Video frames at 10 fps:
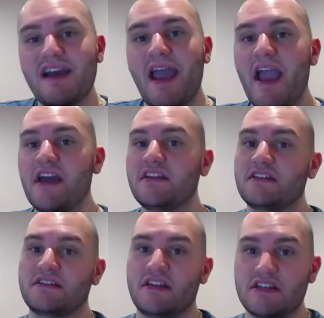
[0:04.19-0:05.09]
And in
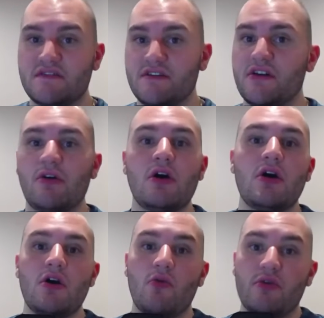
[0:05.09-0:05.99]
today's video,
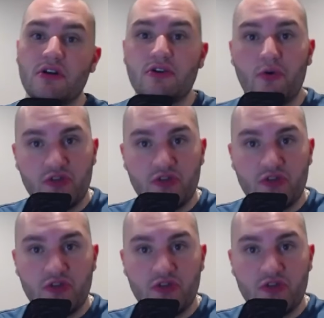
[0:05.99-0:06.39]
we are going